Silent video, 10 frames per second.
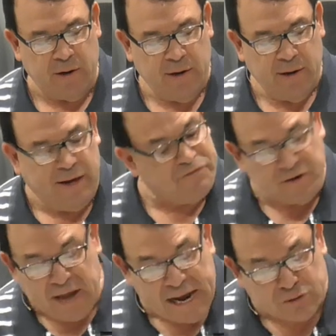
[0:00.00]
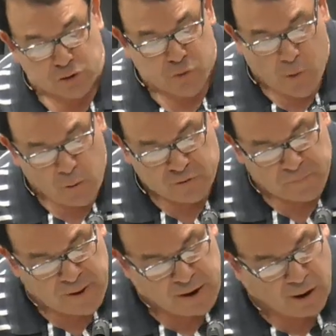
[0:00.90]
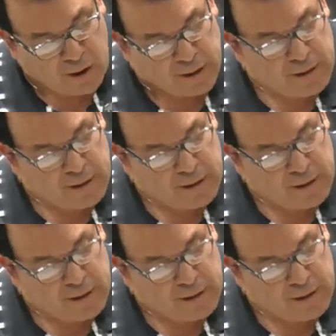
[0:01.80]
It's a dangerous road to be on.